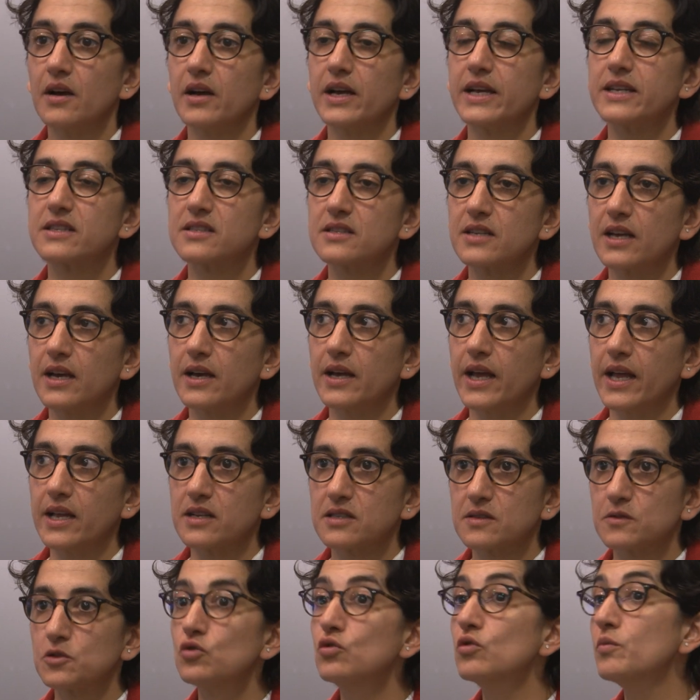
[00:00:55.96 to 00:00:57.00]

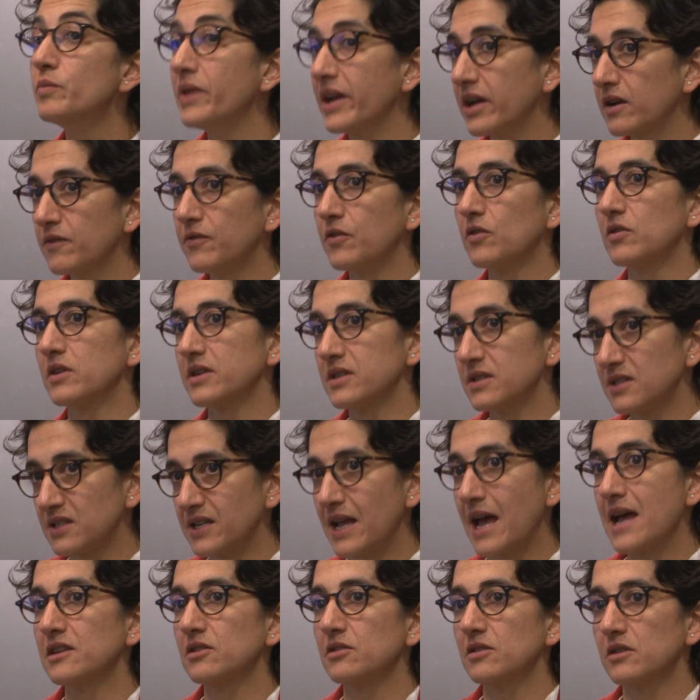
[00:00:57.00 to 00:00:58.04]
it's too big for a
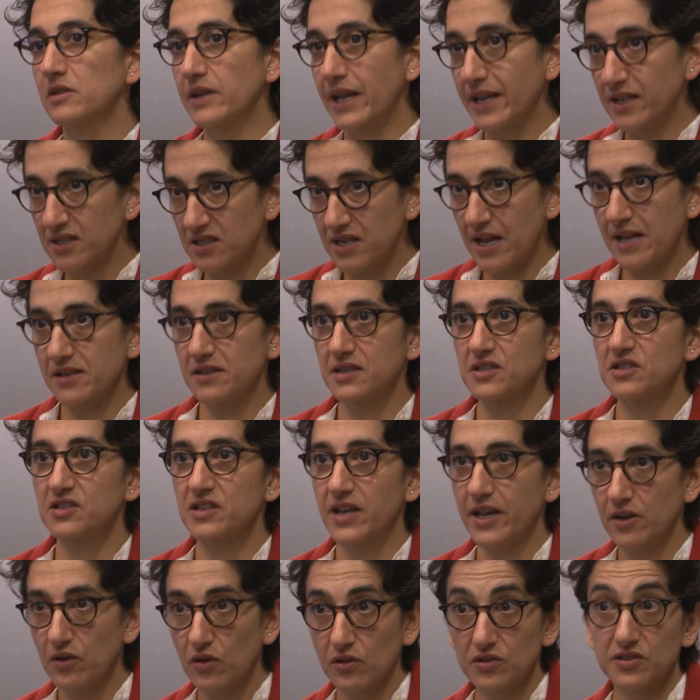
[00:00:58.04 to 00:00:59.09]
standalone extended
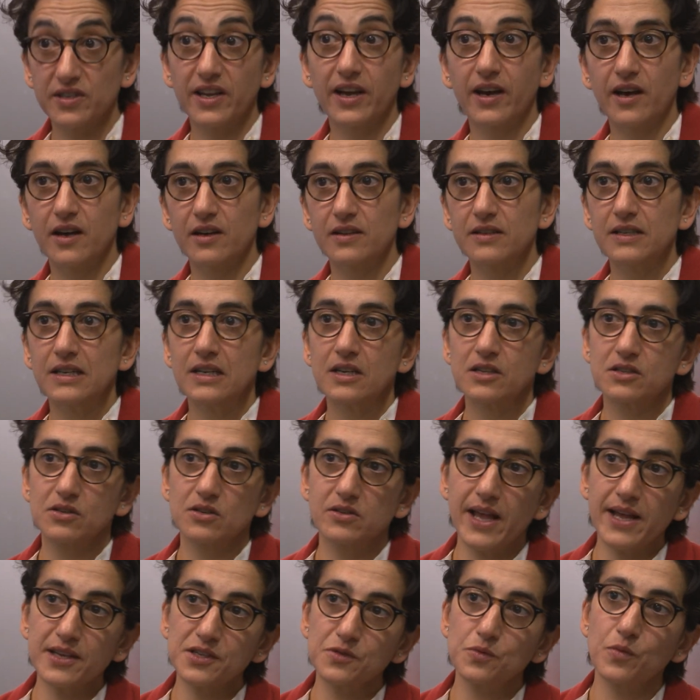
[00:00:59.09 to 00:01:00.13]
stay hotel. So
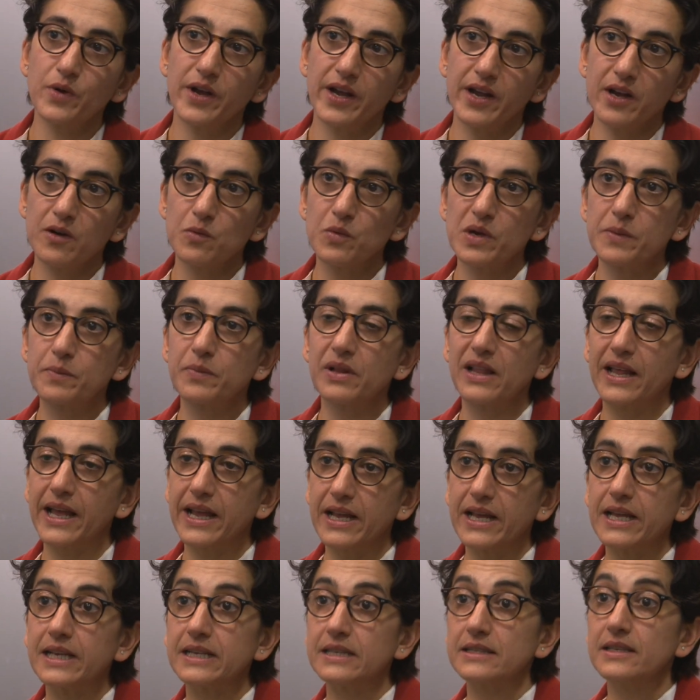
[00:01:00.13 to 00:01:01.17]
that's where we
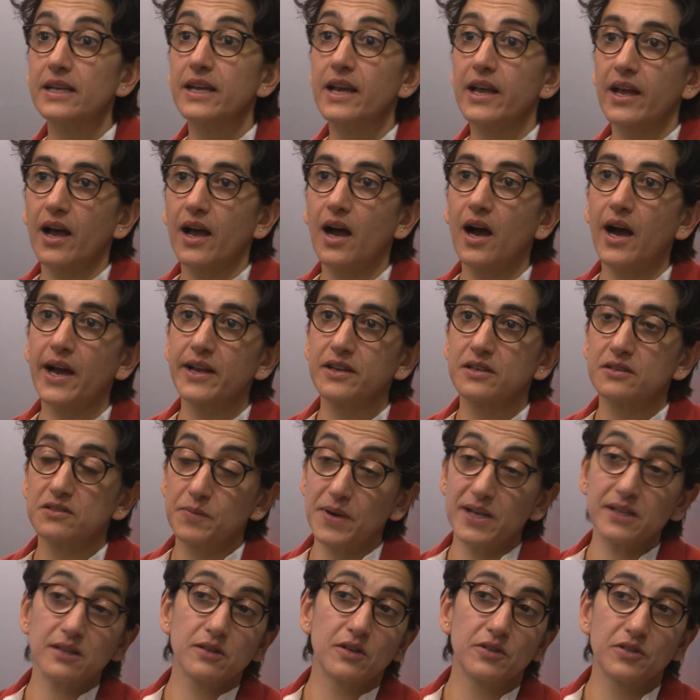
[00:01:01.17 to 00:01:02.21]
play in. Either
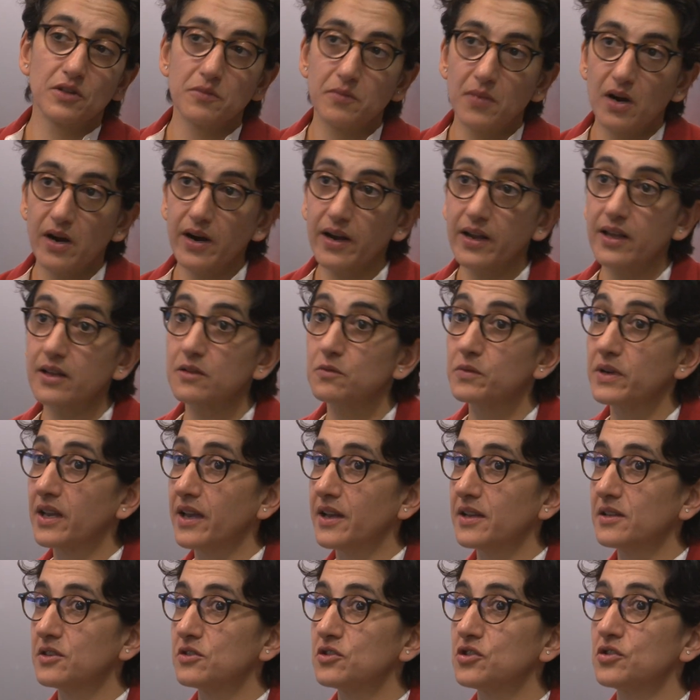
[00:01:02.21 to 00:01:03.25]
depending on the market, we
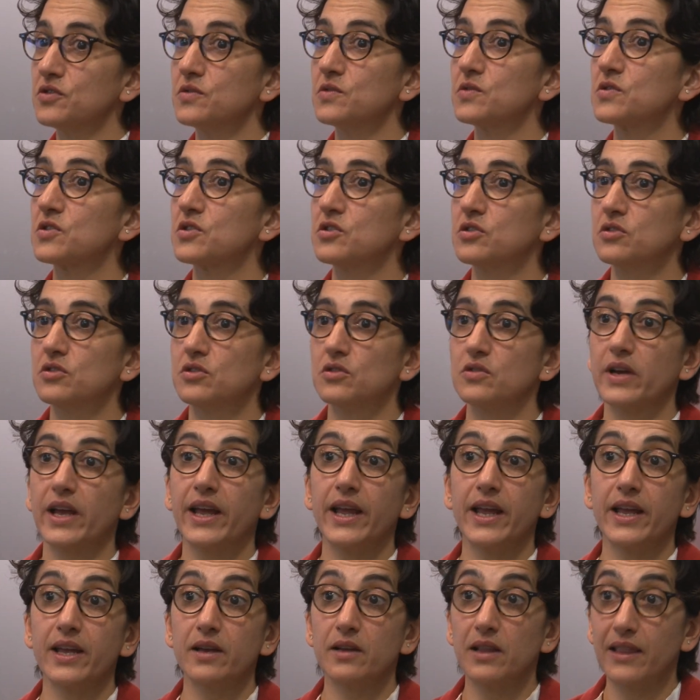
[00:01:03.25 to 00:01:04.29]
can choose to do
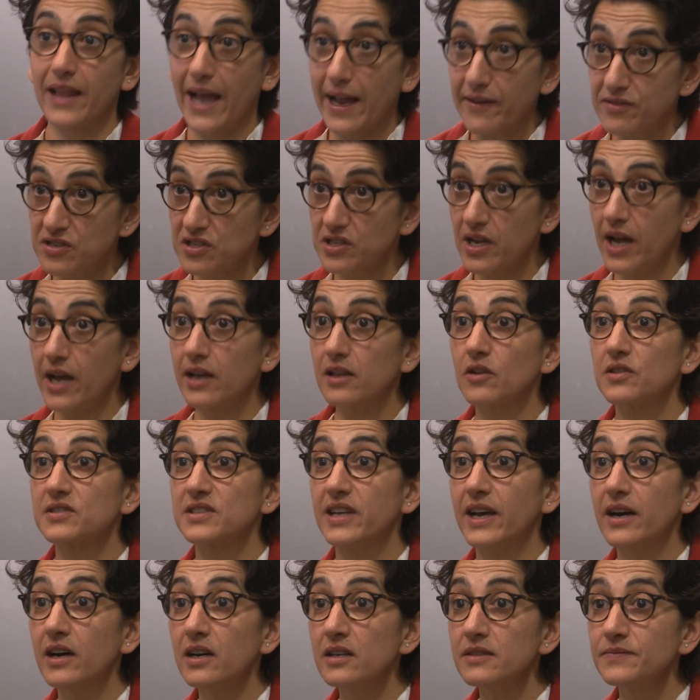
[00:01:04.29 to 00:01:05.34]
a lifestyle
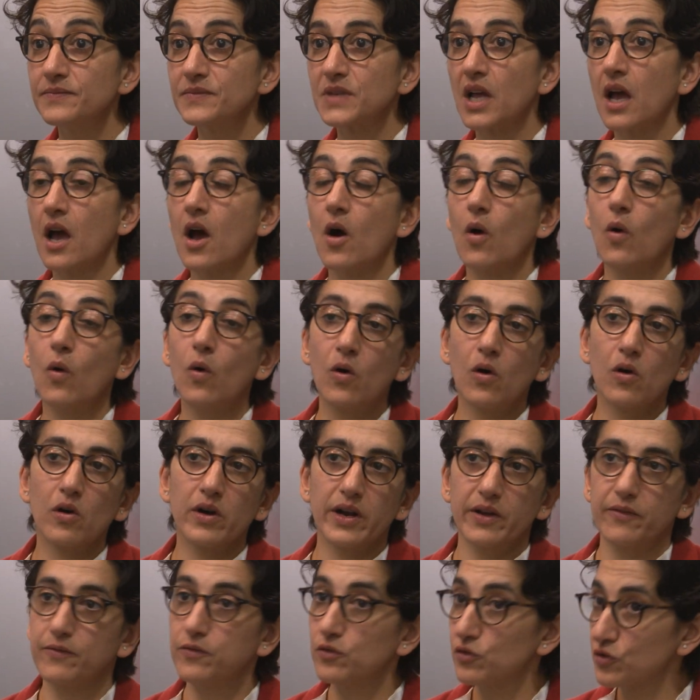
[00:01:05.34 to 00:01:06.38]
hotel
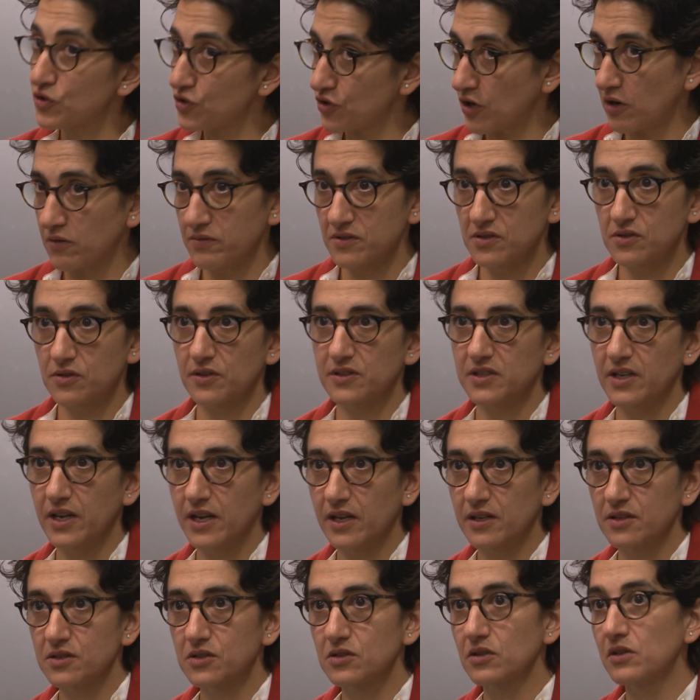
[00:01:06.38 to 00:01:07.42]
or a full service
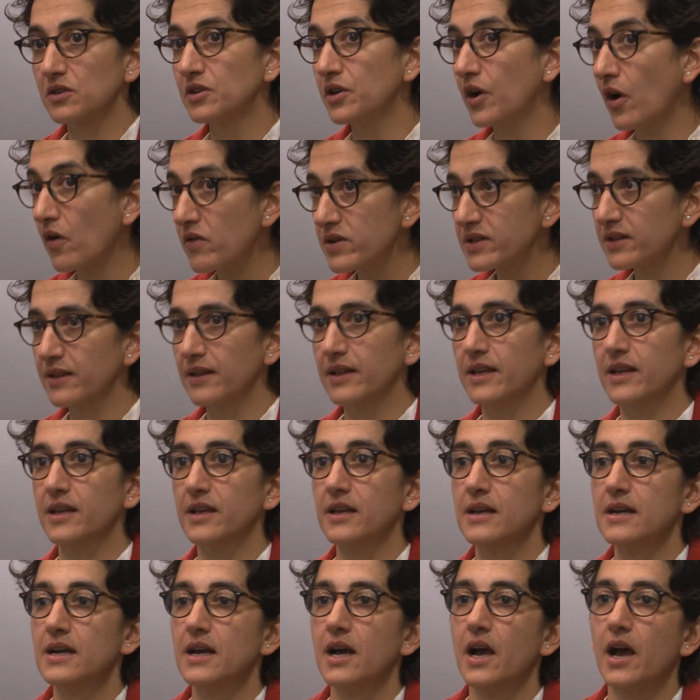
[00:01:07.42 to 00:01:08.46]
hotel. So
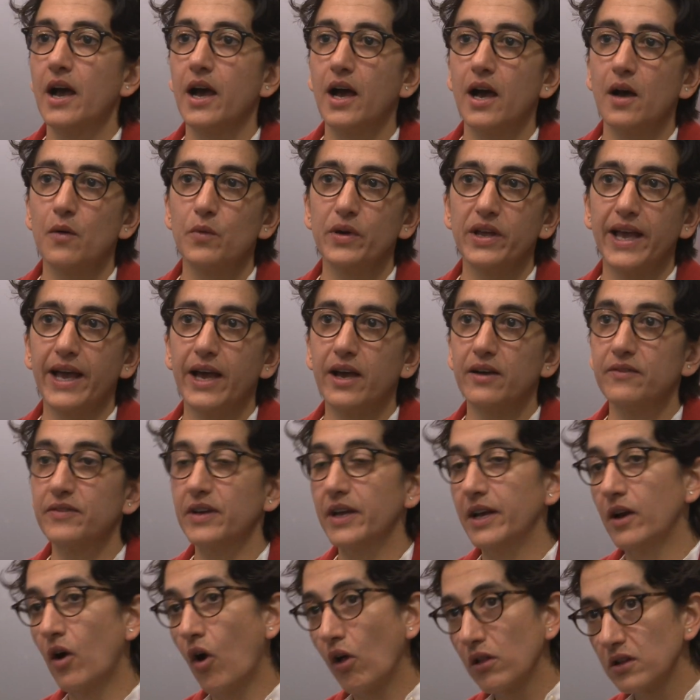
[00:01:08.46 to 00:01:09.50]
currently we have
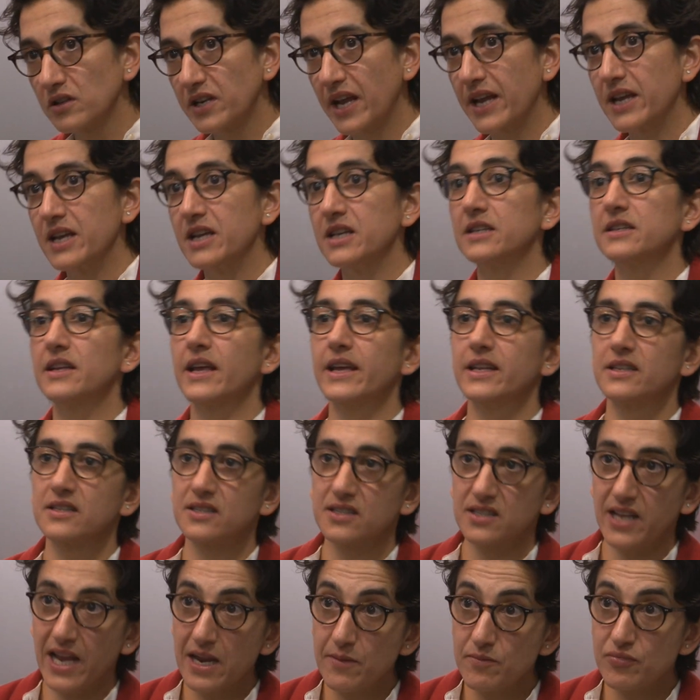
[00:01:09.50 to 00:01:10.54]
a Holiday Inn and
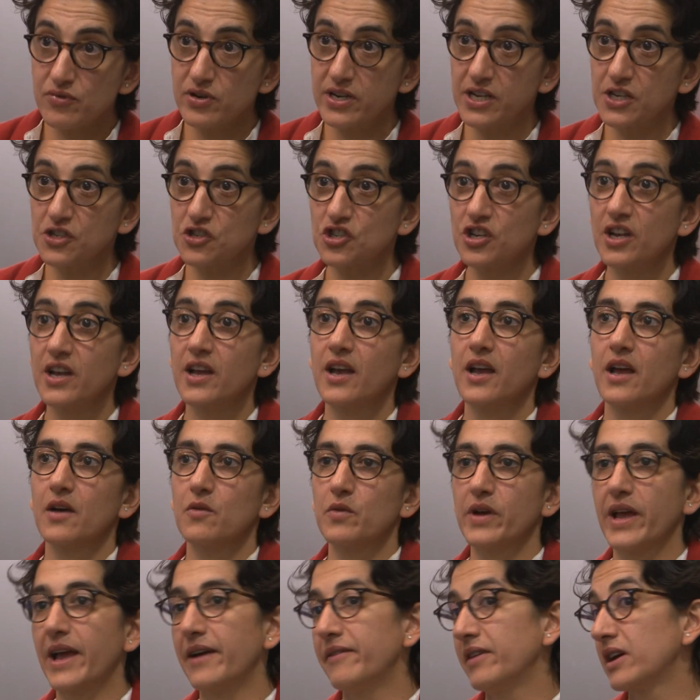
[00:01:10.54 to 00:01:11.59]
Staybridge,
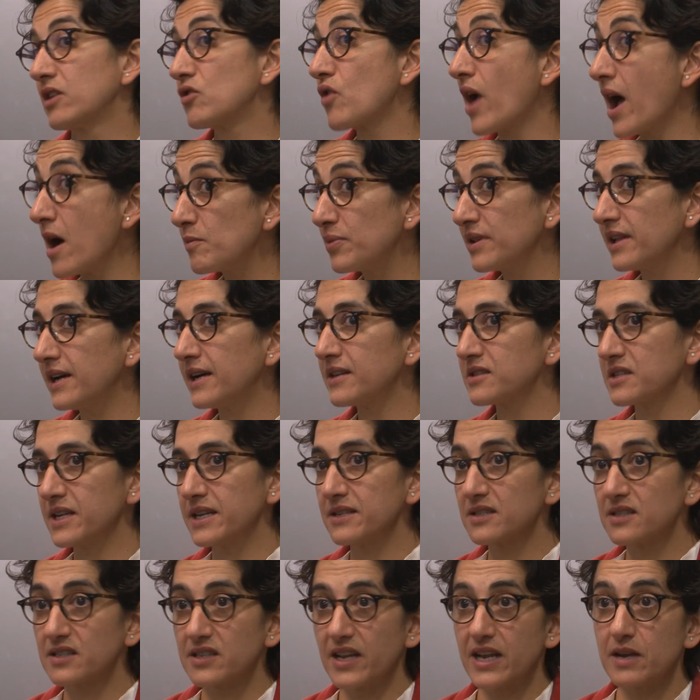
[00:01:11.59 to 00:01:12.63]
we have a Crown Plaza
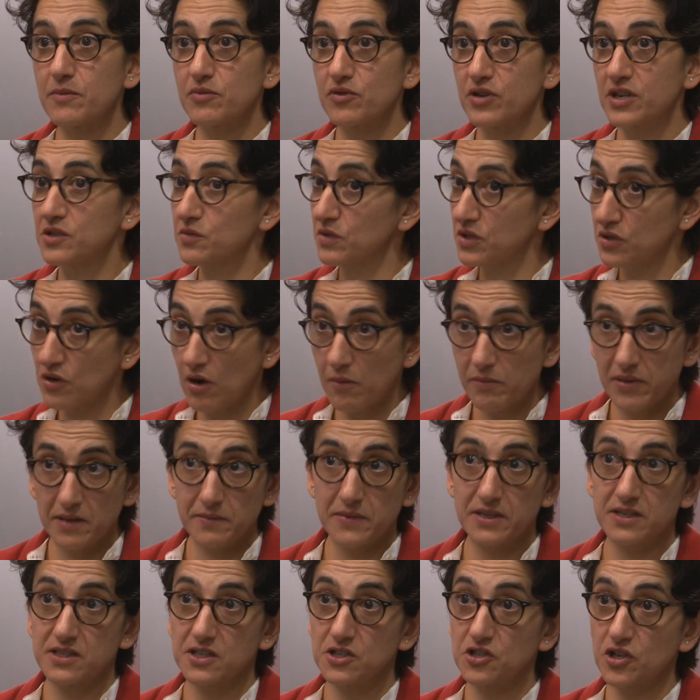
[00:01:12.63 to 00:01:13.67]
and Staybridge, which
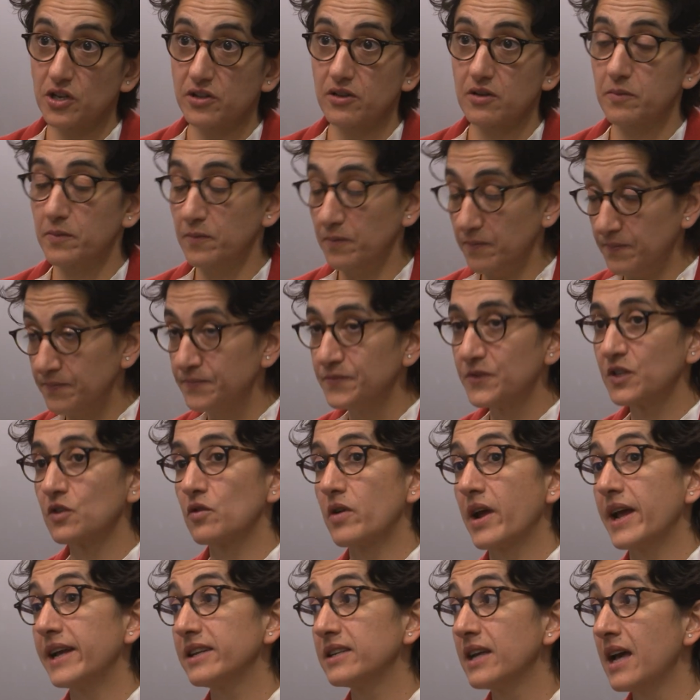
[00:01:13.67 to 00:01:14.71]
complements each other
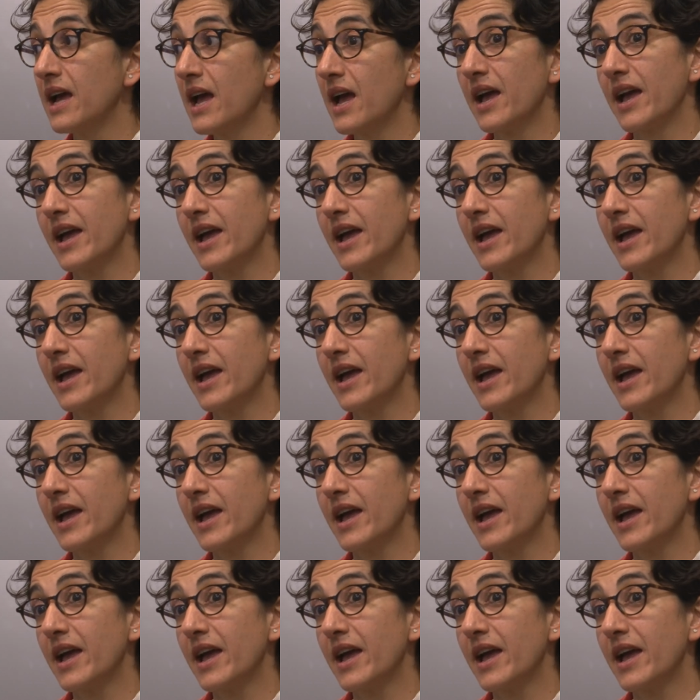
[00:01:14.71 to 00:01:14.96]
great.